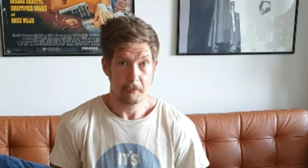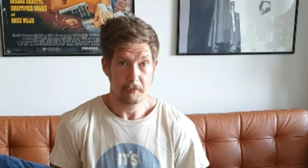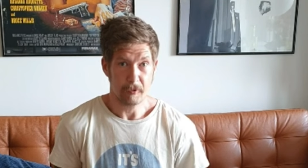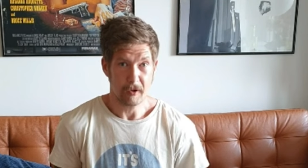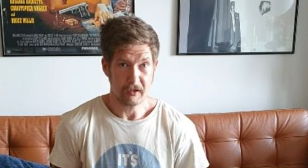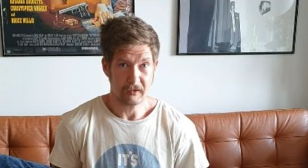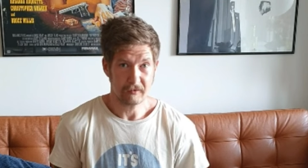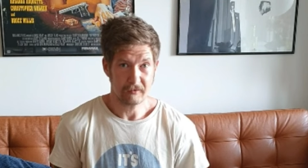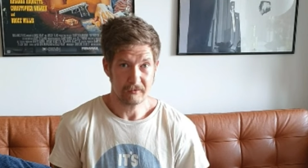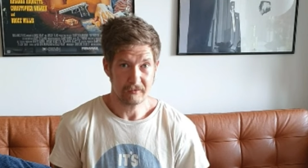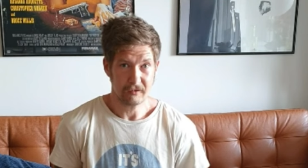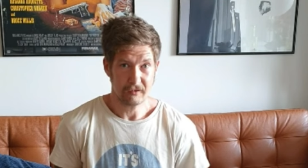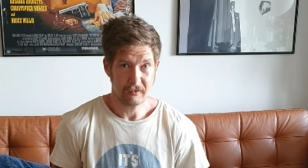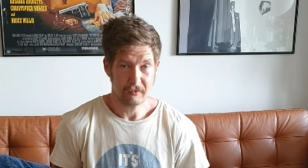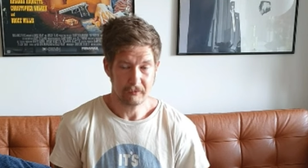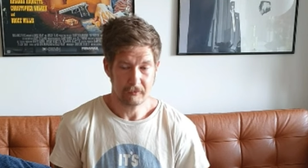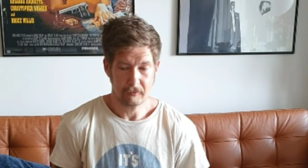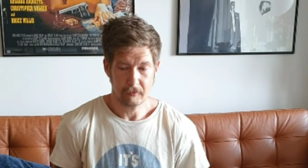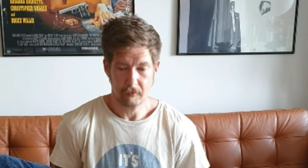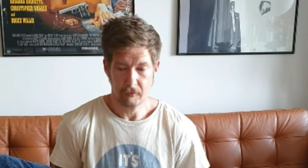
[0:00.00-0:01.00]

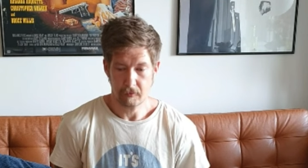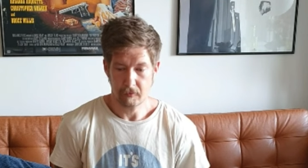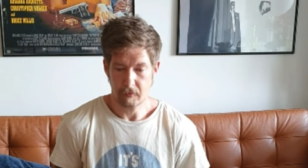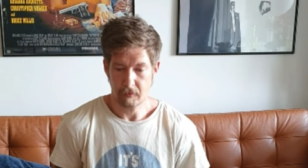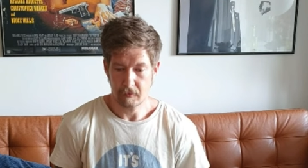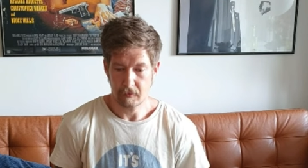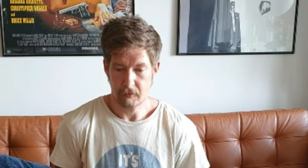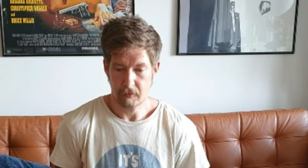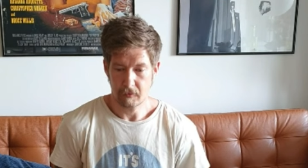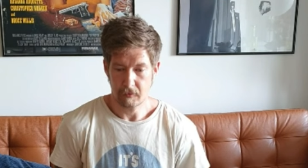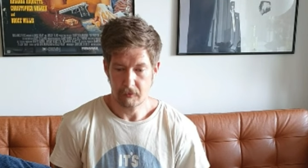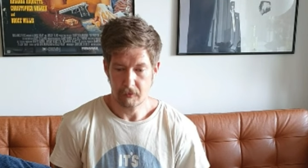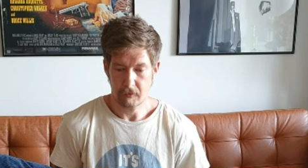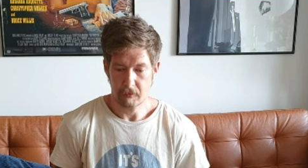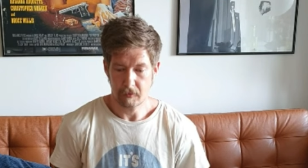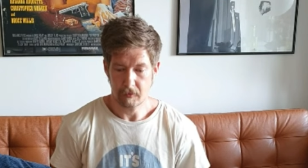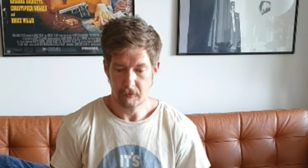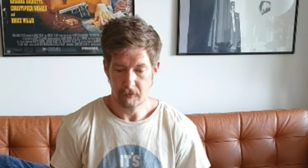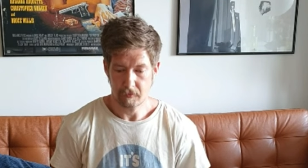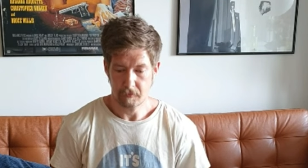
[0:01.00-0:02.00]
practicing,
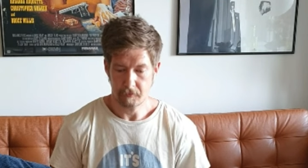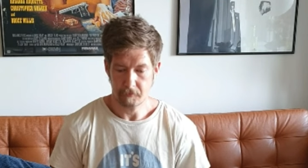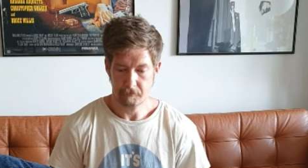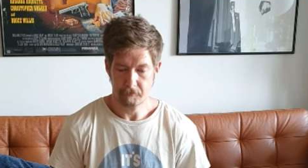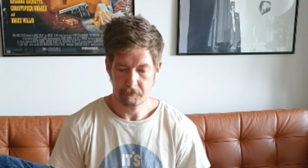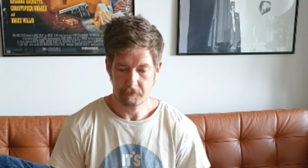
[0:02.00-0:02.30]
or